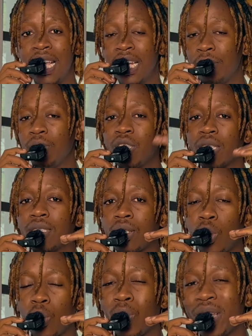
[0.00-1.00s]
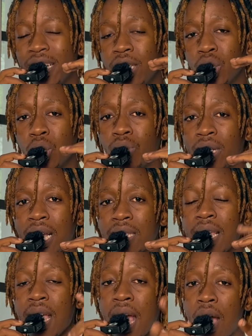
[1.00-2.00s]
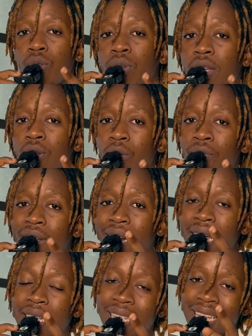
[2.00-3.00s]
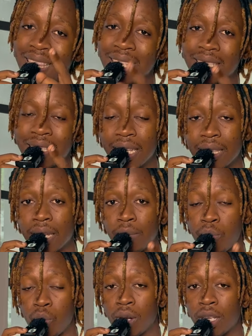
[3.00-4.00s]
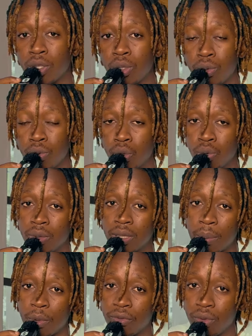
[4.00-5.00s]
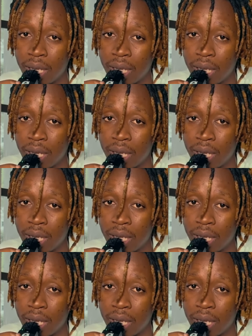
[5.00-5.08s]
let me just quickly show you guys how you can override this thing that brokers do to some of you